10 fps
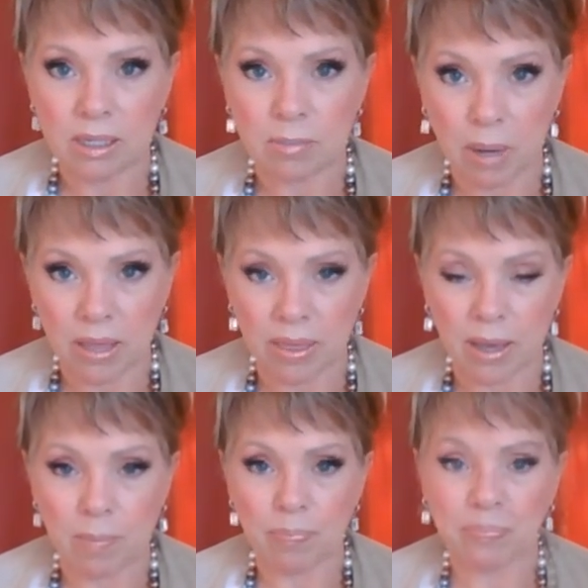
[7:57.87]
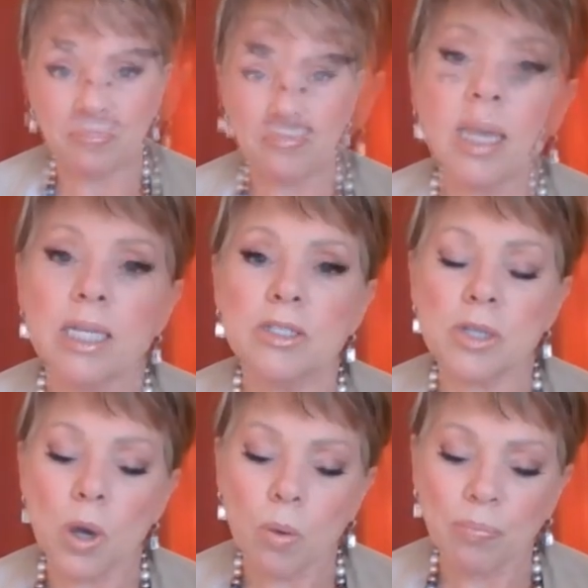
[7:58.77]
by them.
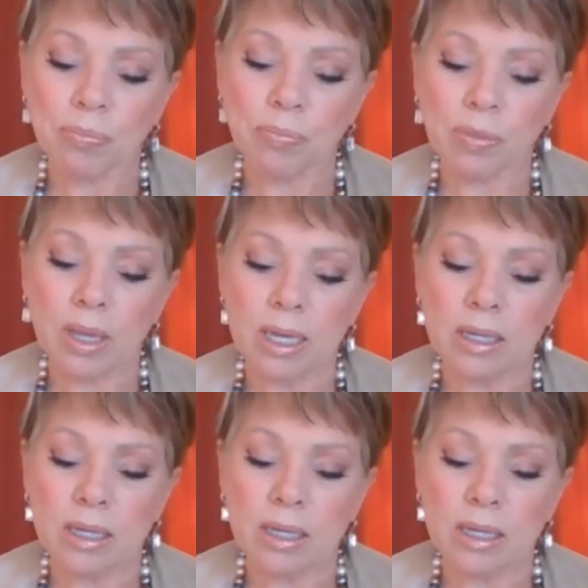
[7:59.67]
So it